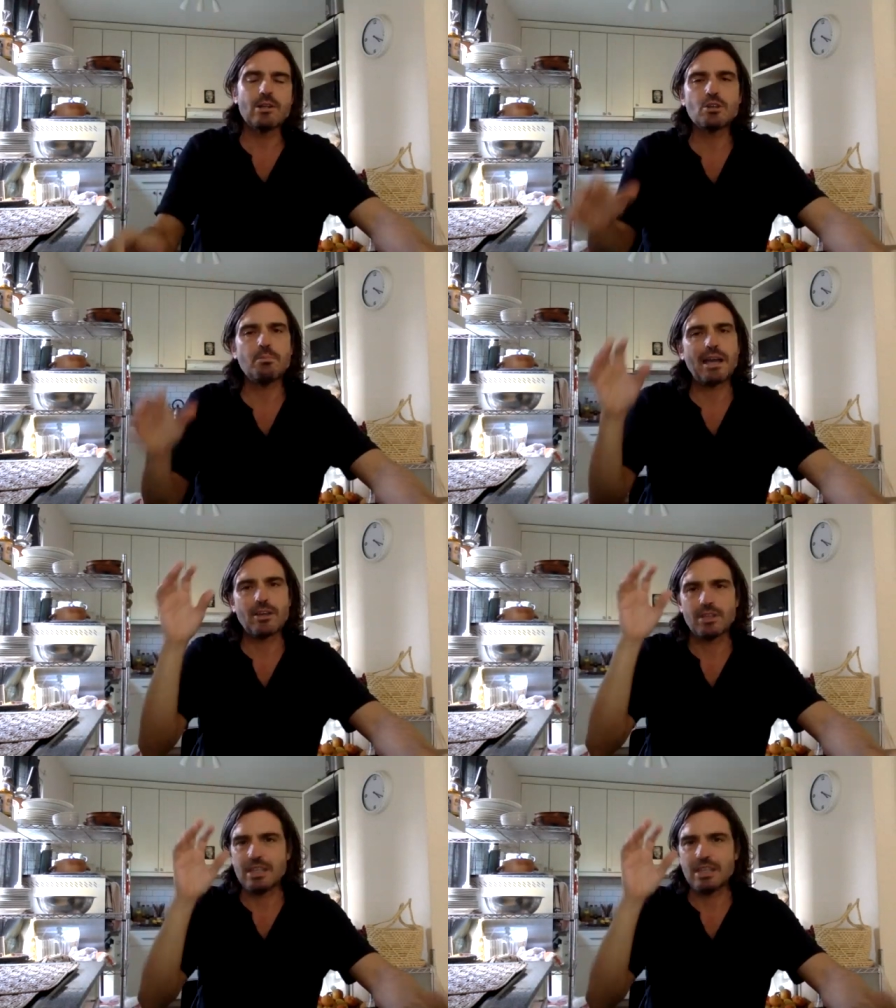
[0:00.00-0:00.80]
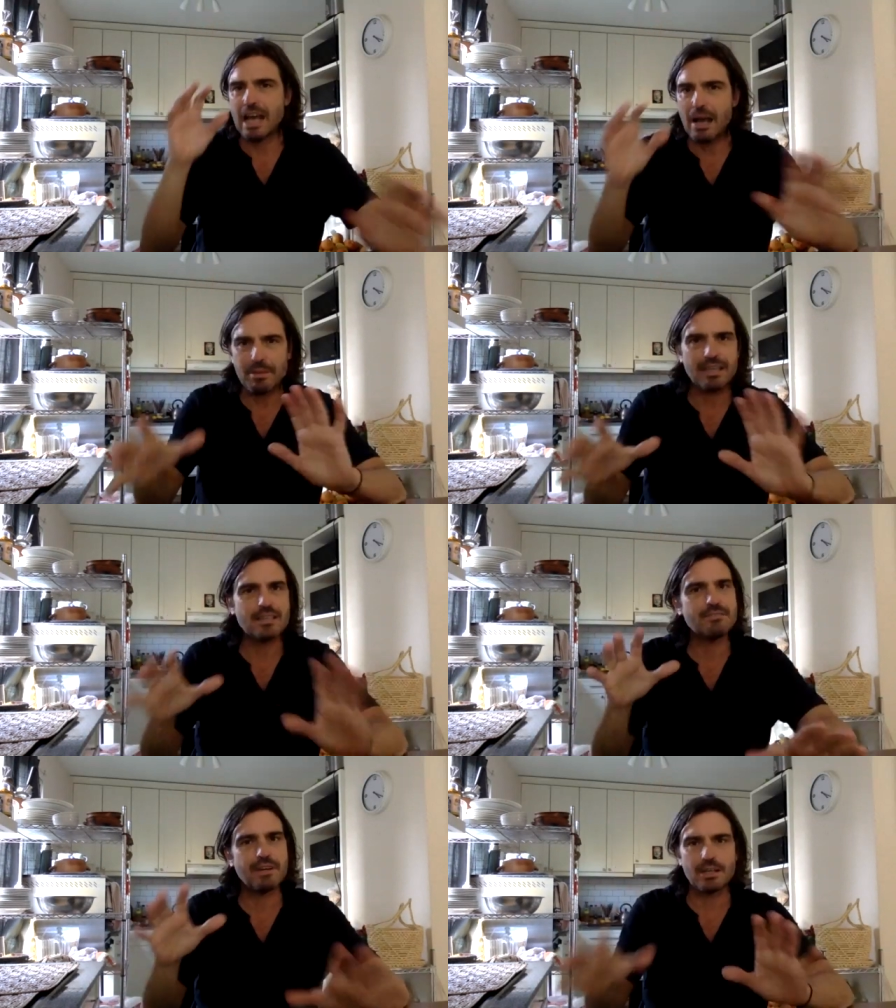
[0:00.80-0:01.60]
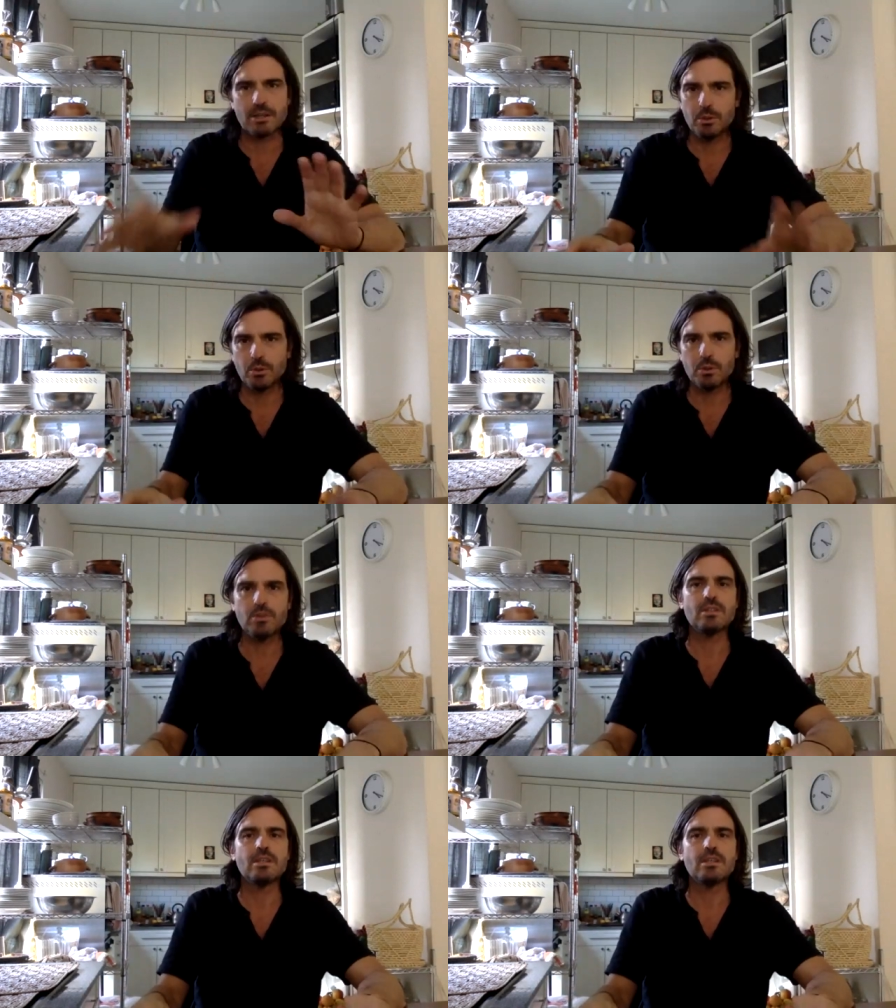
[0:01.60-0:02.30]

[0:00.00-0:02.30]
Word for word: Also, biodynamic is very good.